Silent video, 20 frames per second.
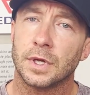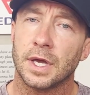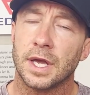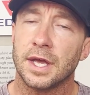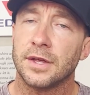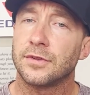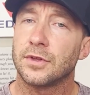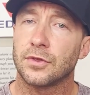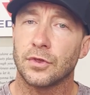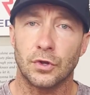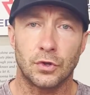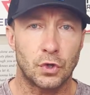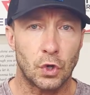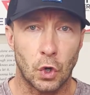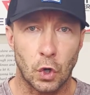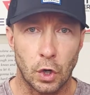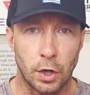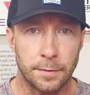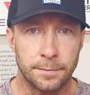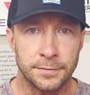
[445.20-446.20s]
Is it the
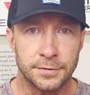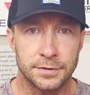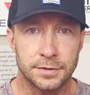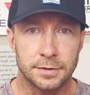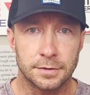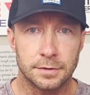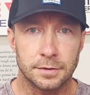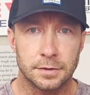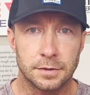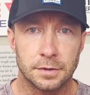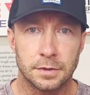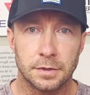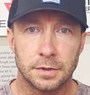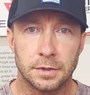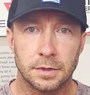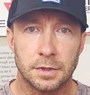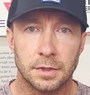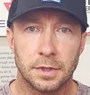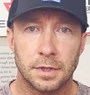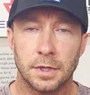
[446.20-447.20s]
terms?
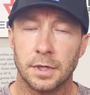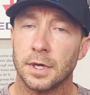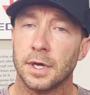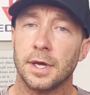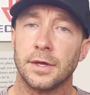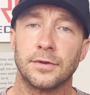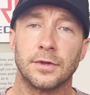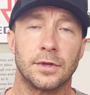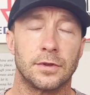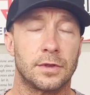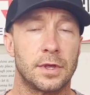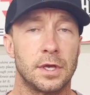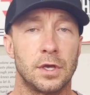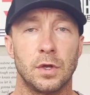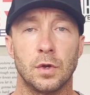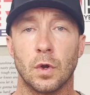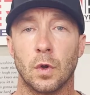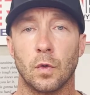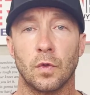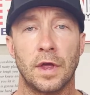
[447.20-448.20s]
Is it that you
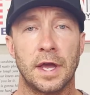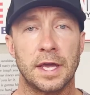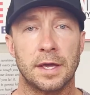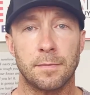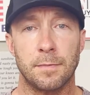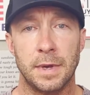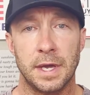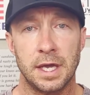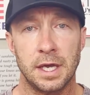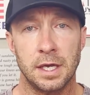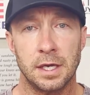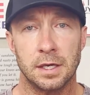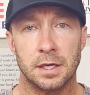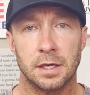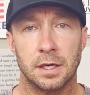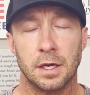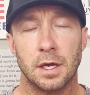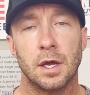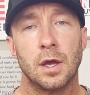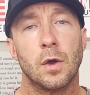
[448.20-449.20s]
don't like me?
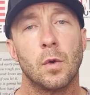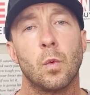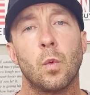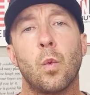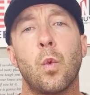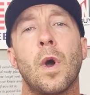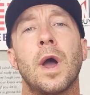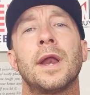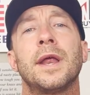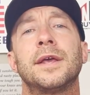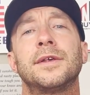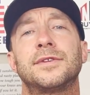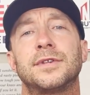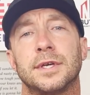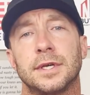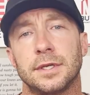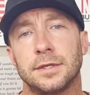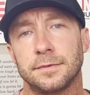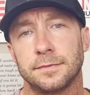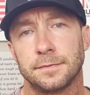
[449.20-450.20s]
What is
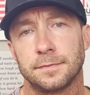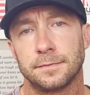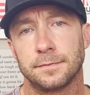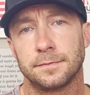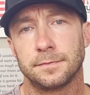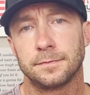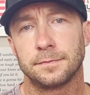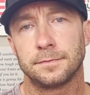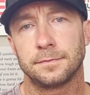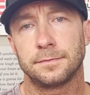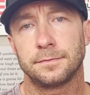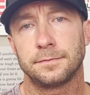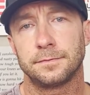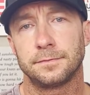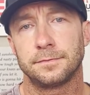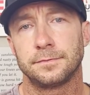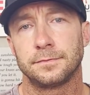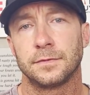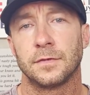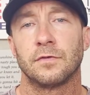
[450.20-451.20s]
it?
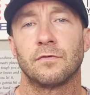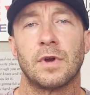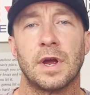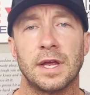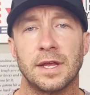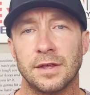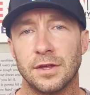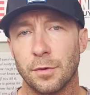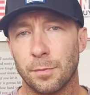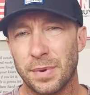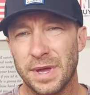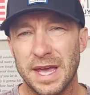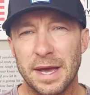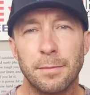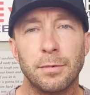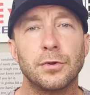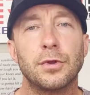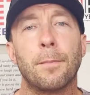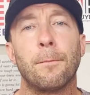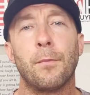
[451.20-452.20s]
Right? You'll be
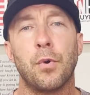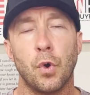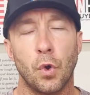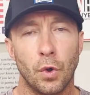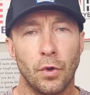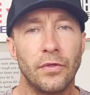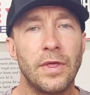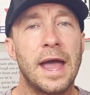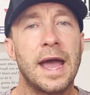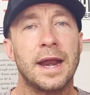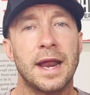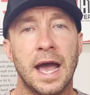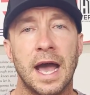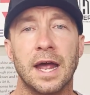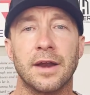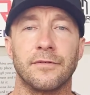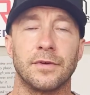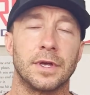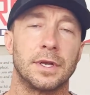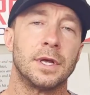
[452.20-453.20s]
able to pull that out
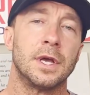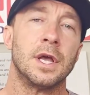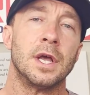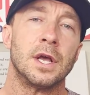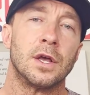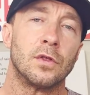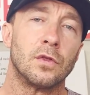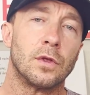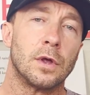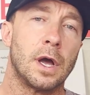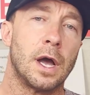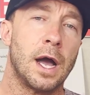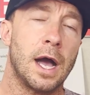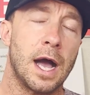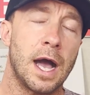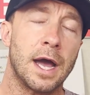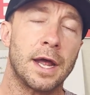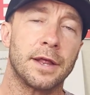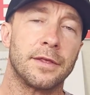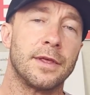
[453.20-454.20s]
of
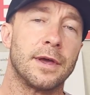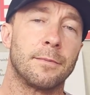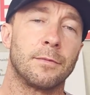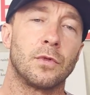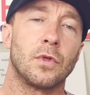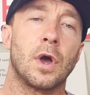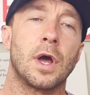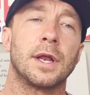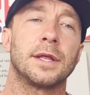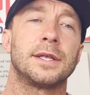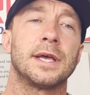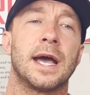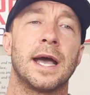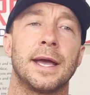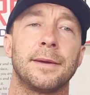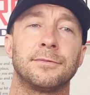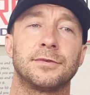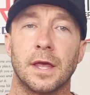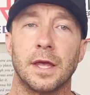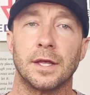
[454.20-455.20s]
them. A lot of
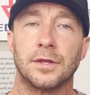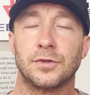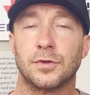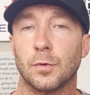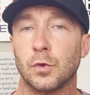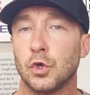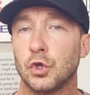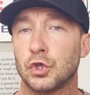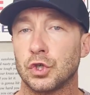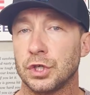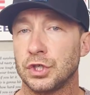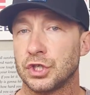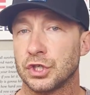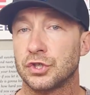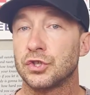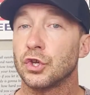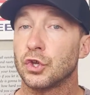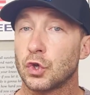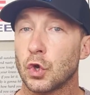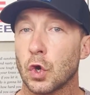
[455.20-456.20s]
times, it's usually
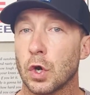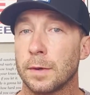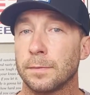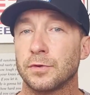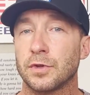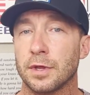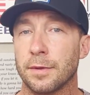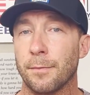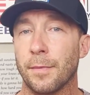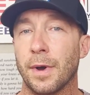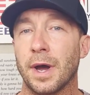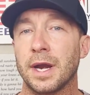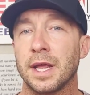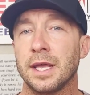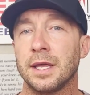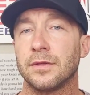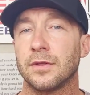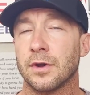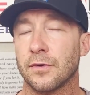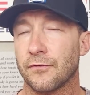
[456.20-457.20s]
just the terms of the money,
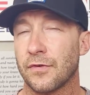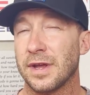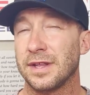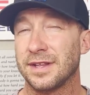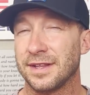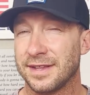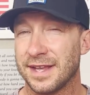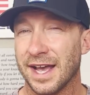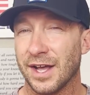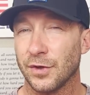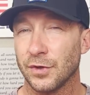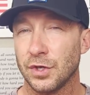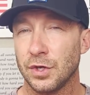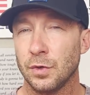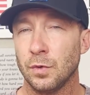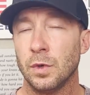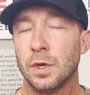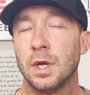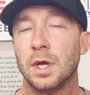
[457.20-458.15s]
and they're afraid to tell you.